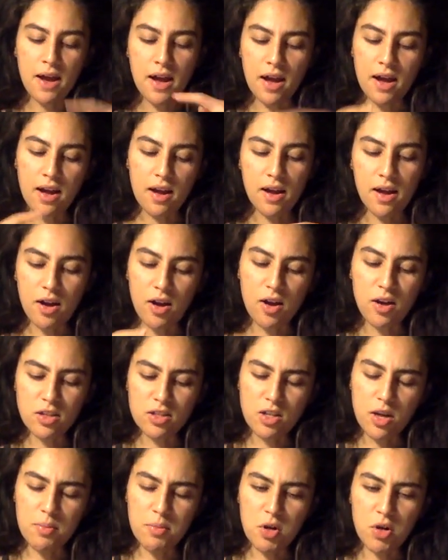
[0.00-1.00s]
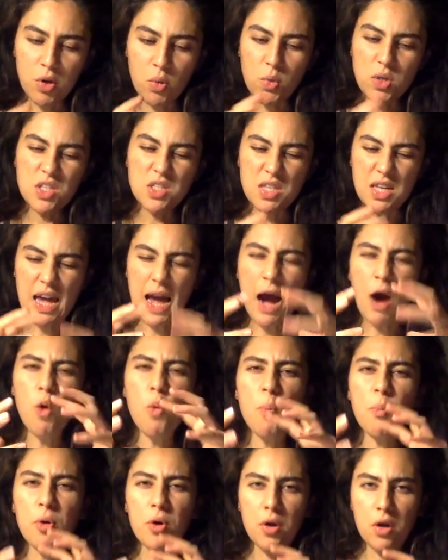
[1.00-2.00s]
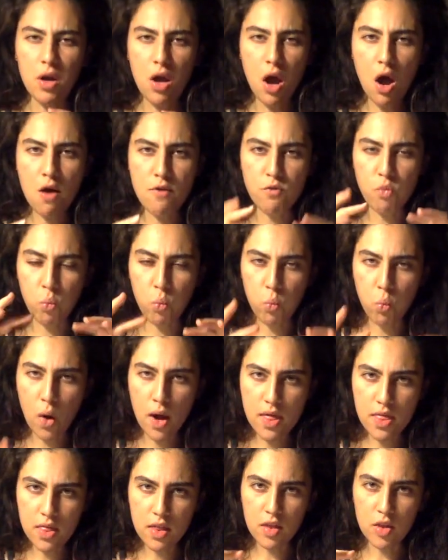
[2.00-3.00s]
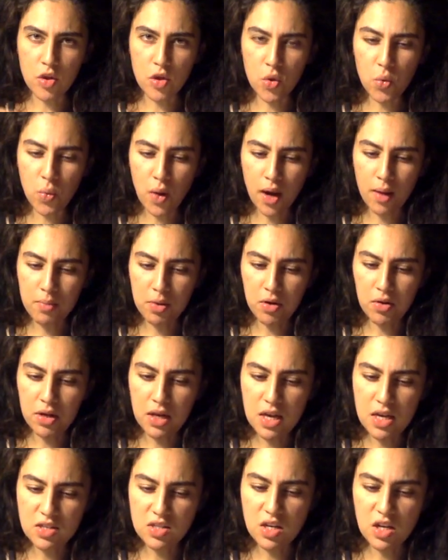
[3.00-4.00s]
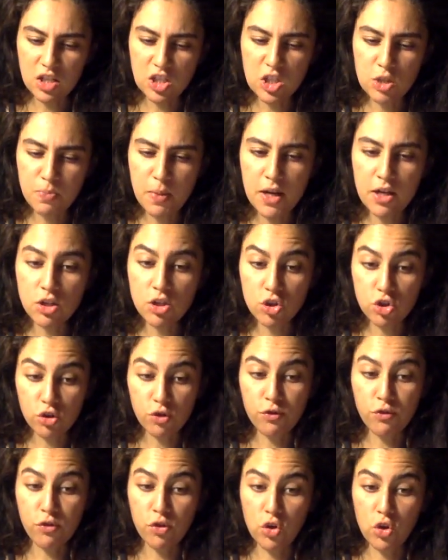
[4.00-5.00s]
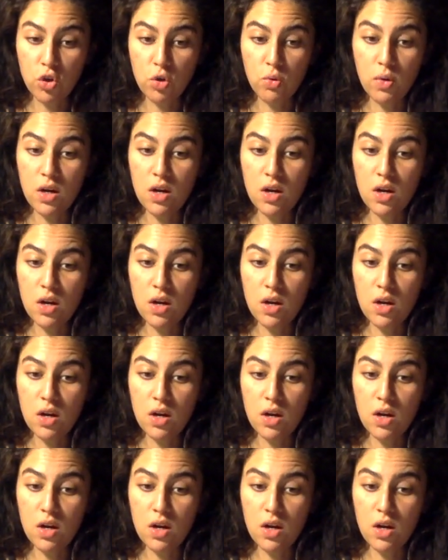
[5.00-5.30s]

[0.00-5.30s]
I'm hearing, what is the output of what you, I'm hearing, is an expenditure for you.